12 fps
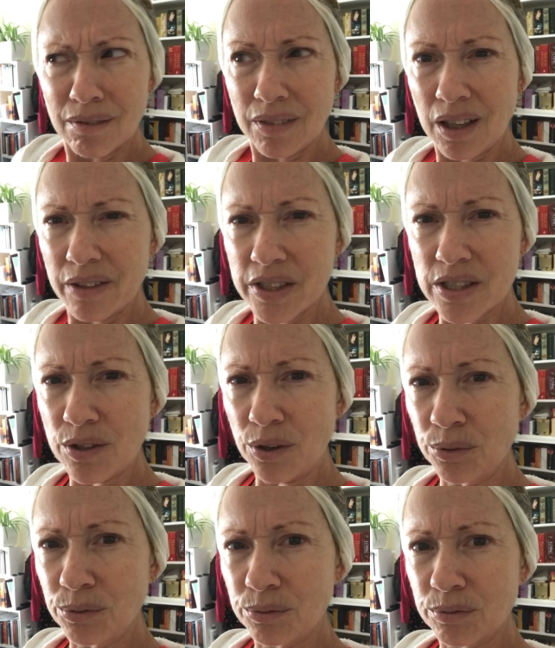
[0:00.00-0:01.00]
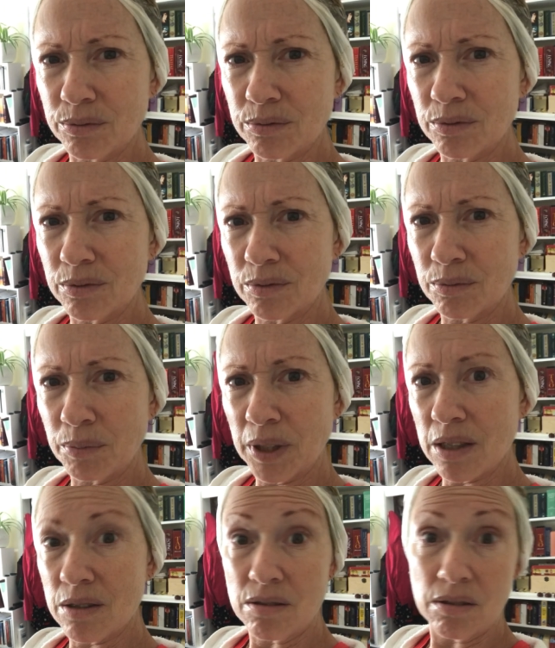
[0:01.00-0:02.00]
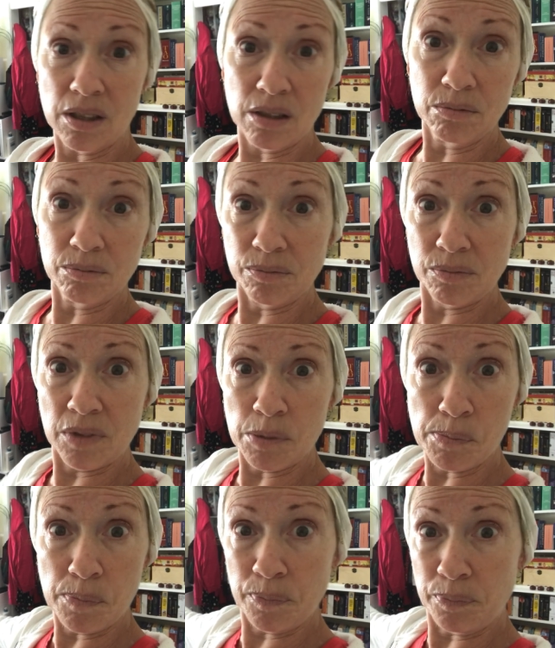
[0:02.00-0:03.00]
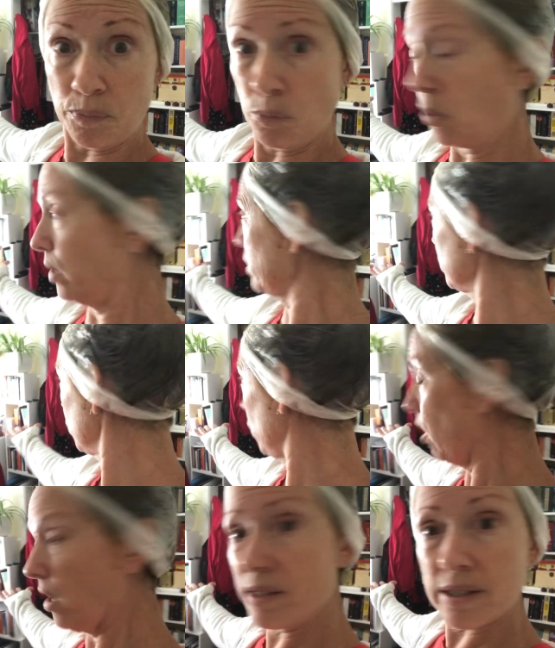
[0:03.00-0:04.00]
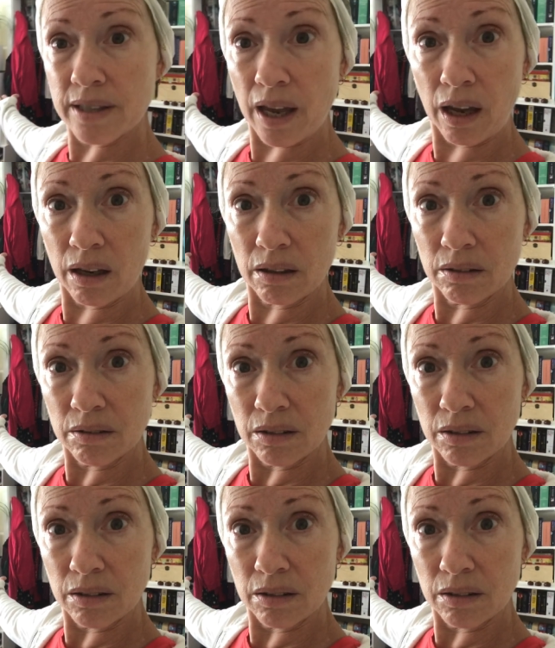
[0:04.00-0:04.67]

None of us know. Because, you know, the what does God say?